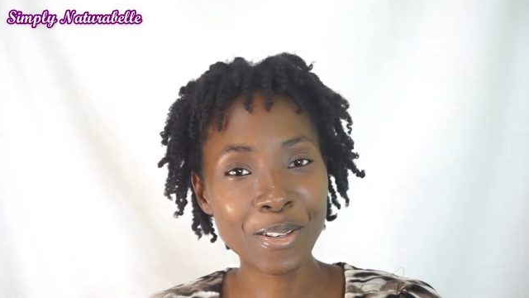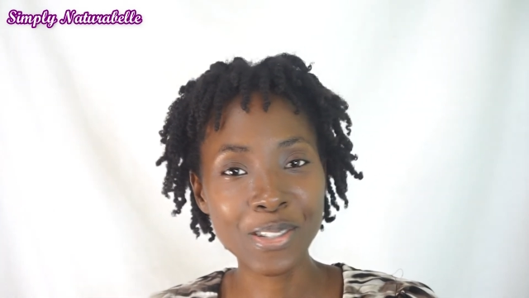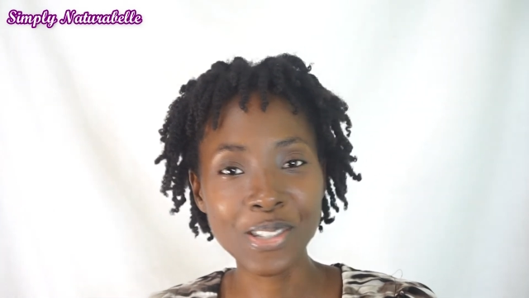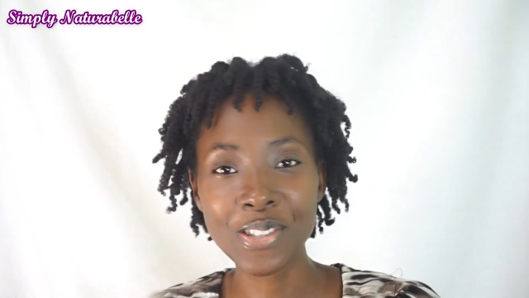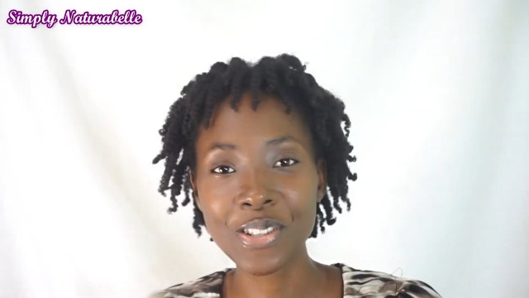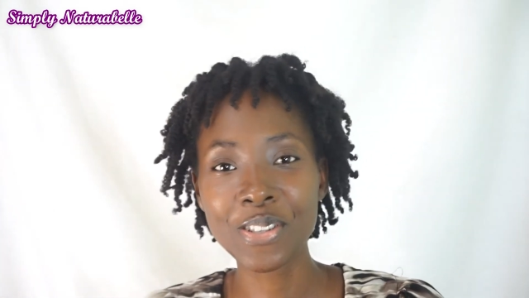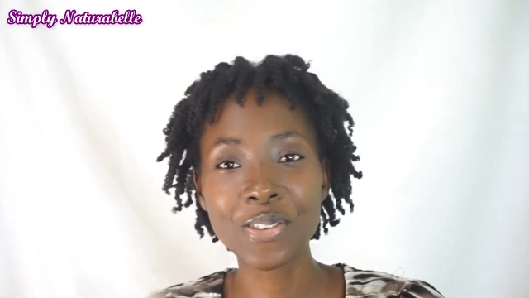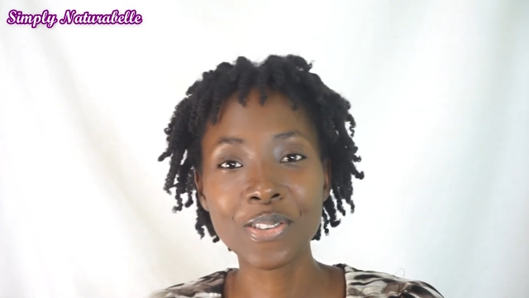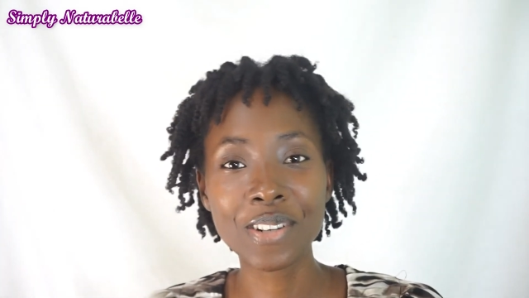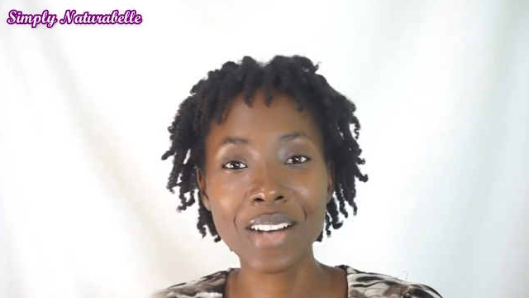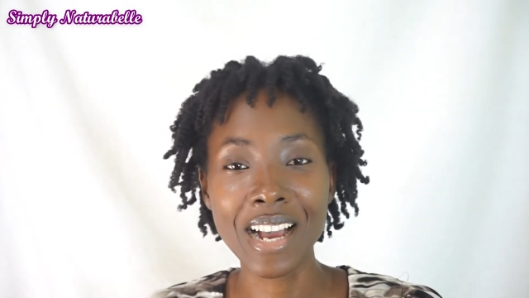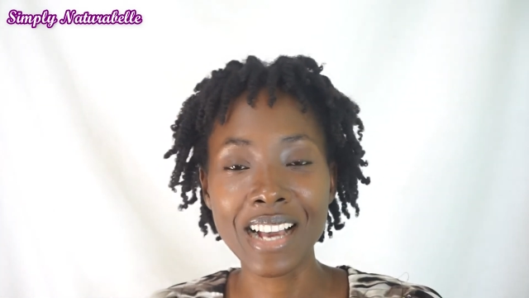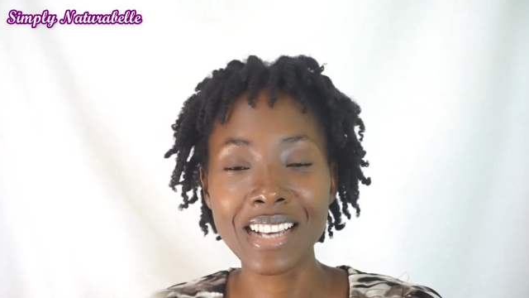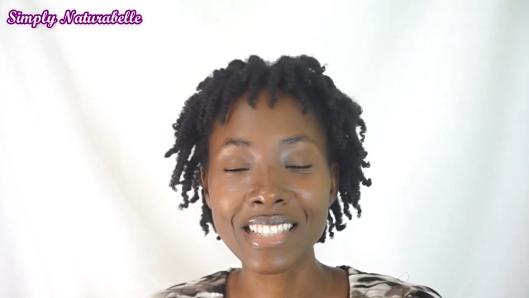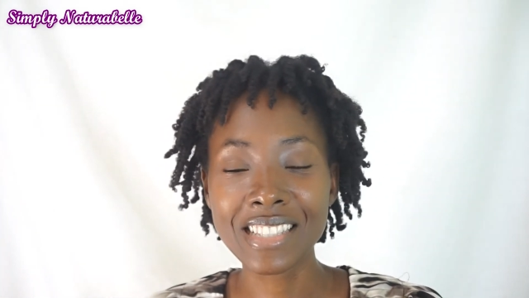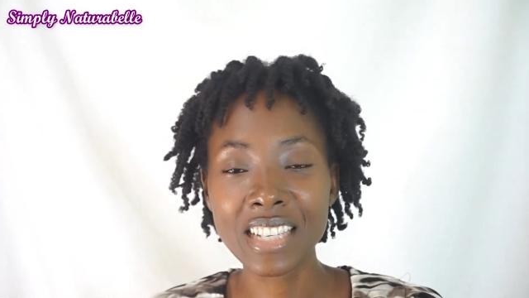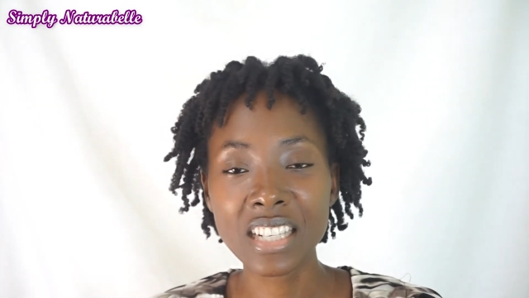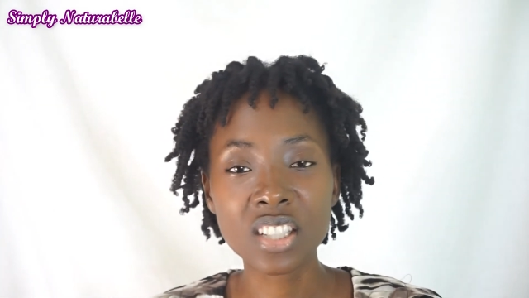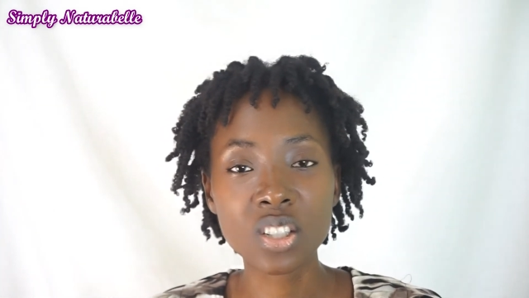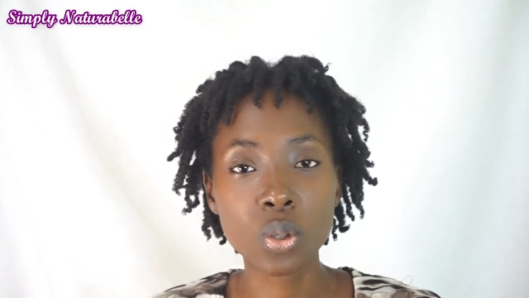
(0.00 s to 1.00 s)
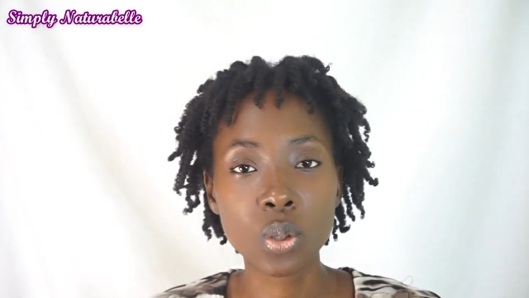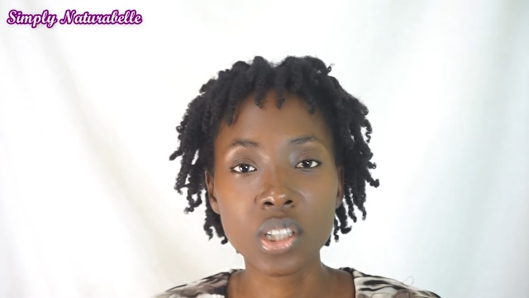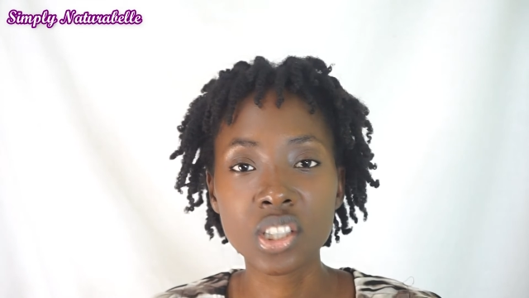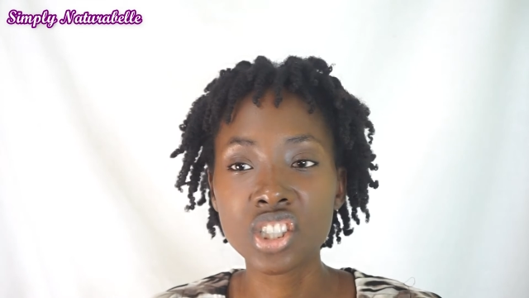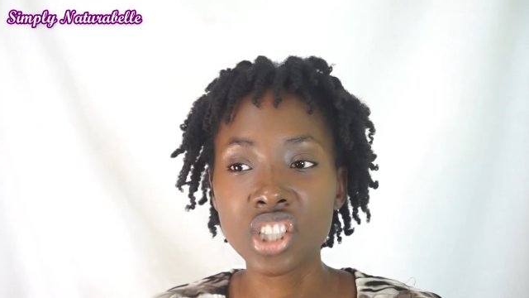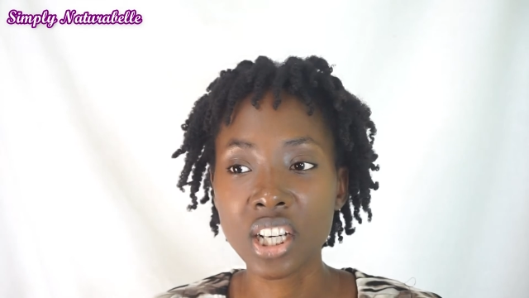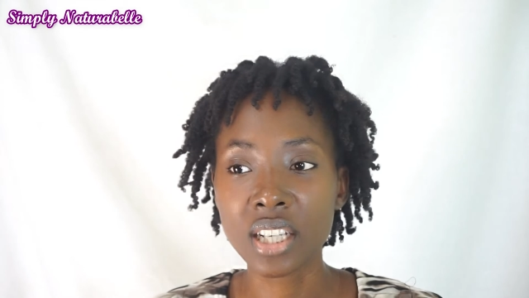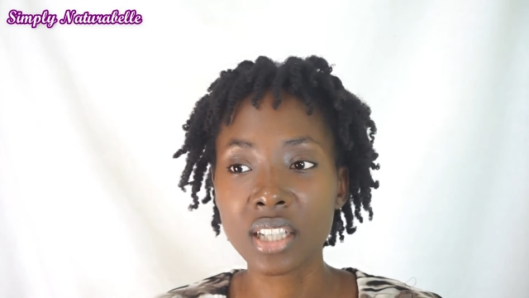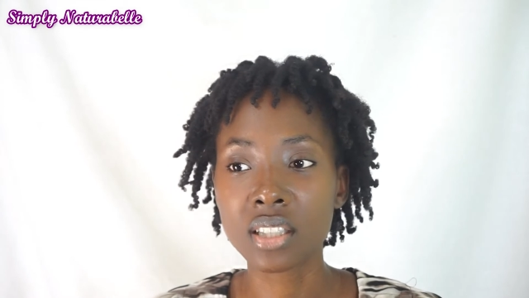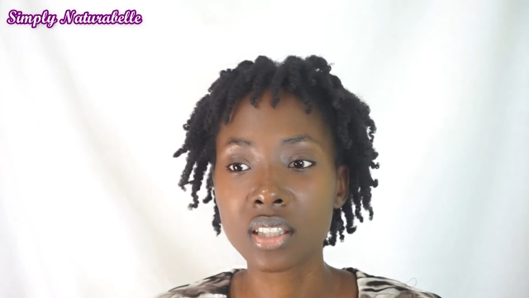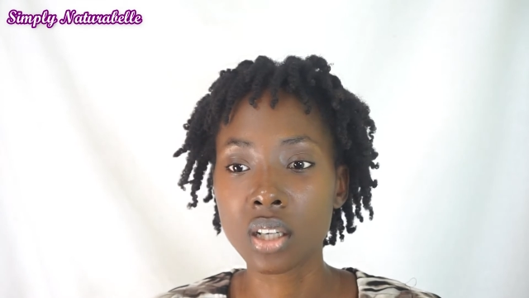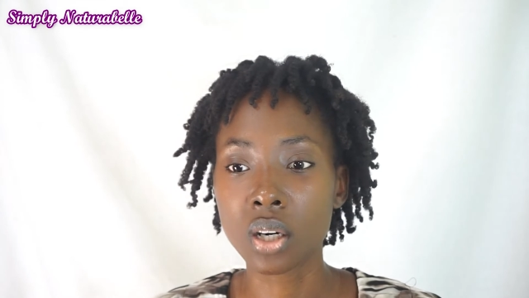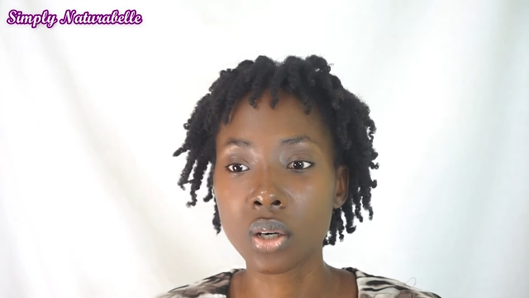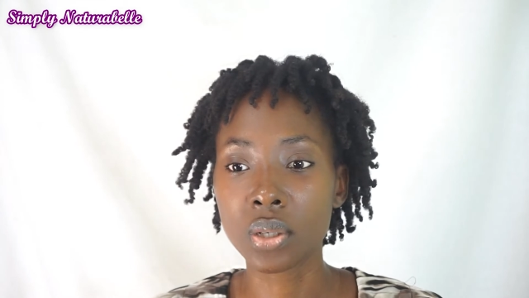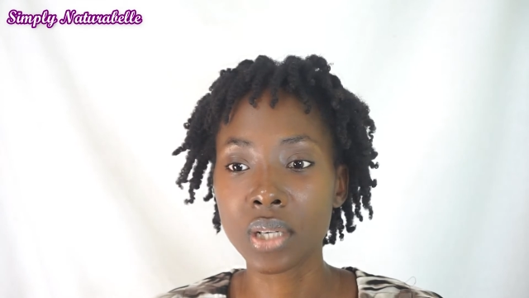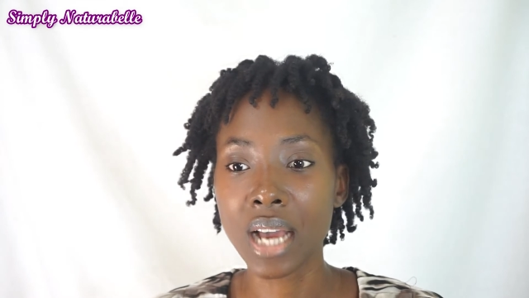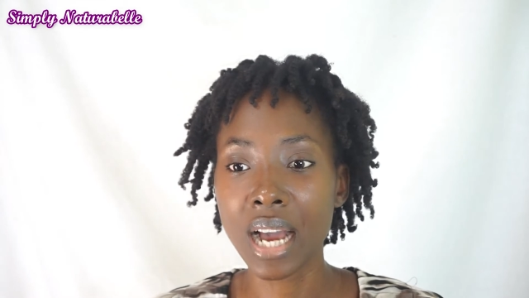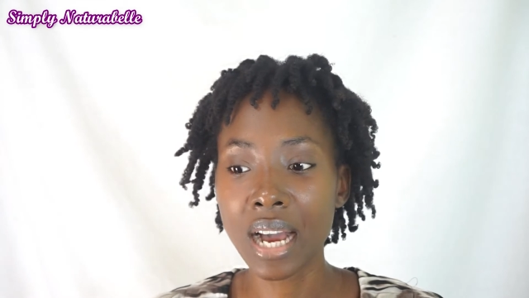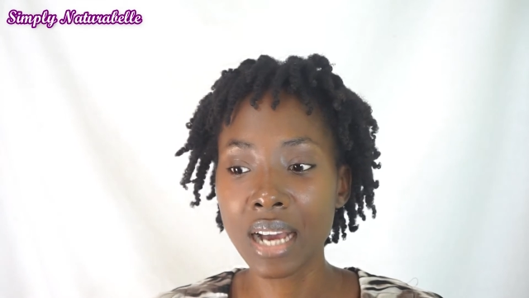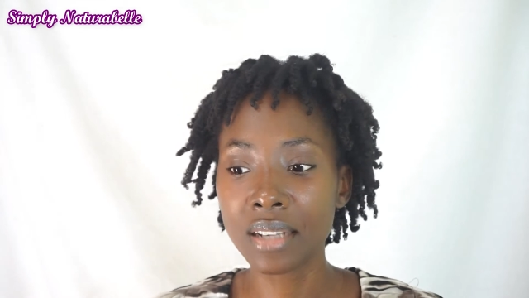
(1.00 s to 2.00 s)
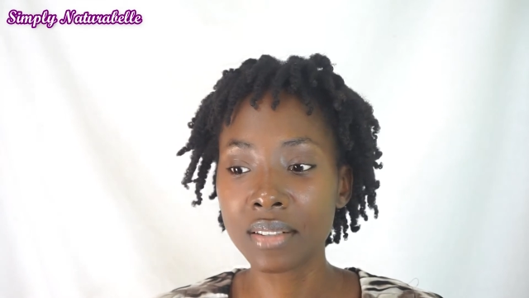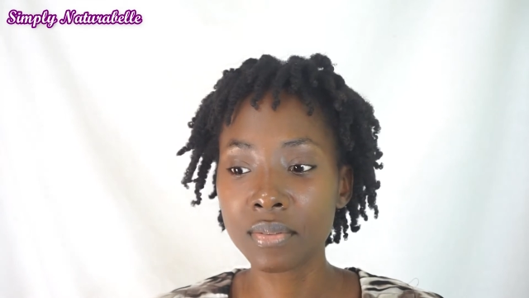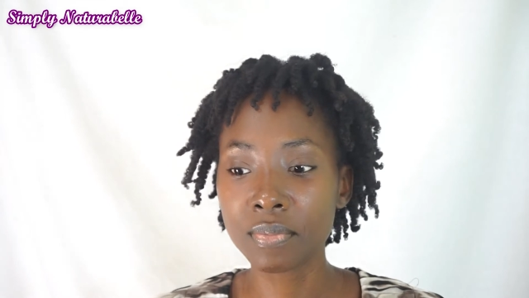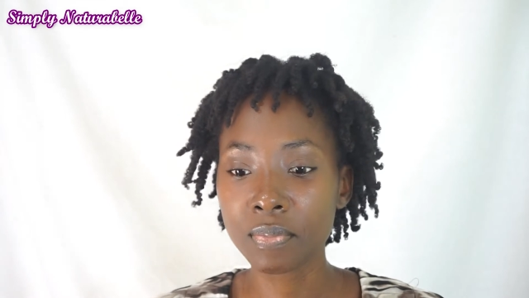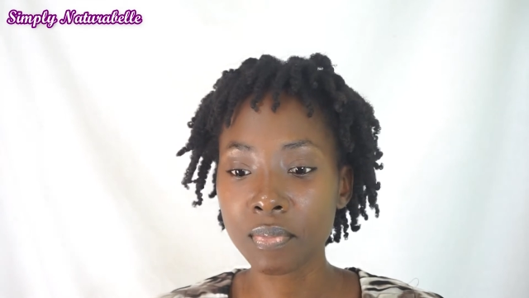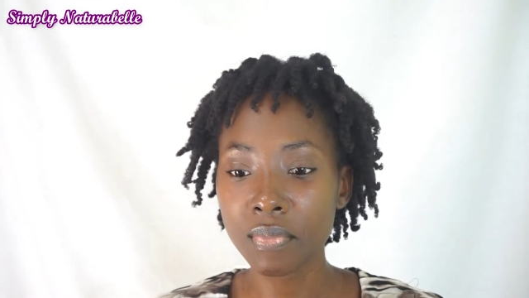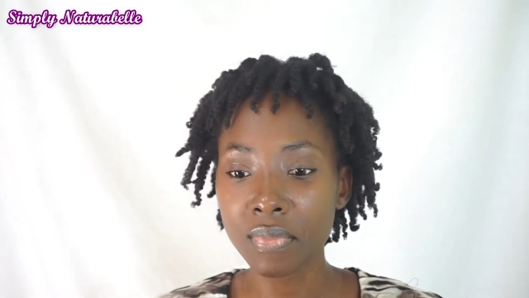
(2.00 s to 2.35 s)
so you guys can go and check it out, and